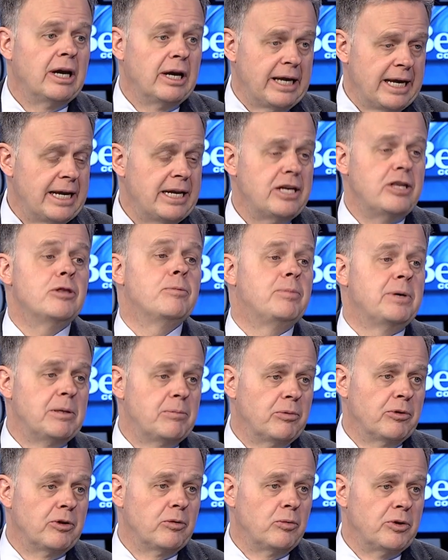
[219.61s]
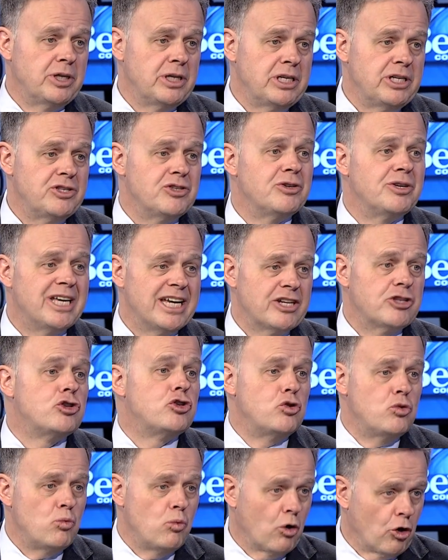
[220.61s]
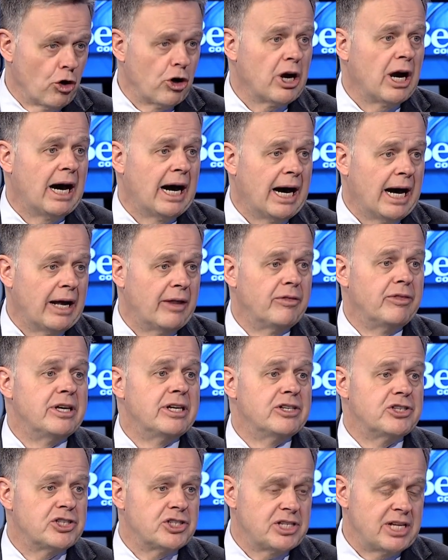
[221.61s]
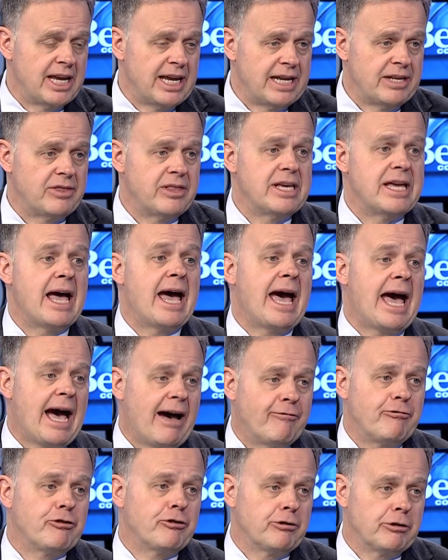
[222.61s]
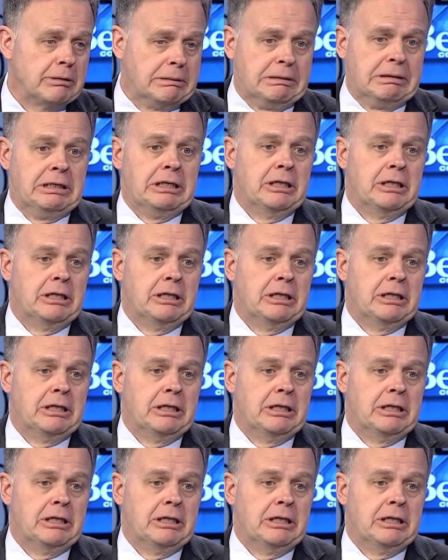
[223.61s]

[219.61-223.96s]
any of the people that would need to get to work on the estate, the after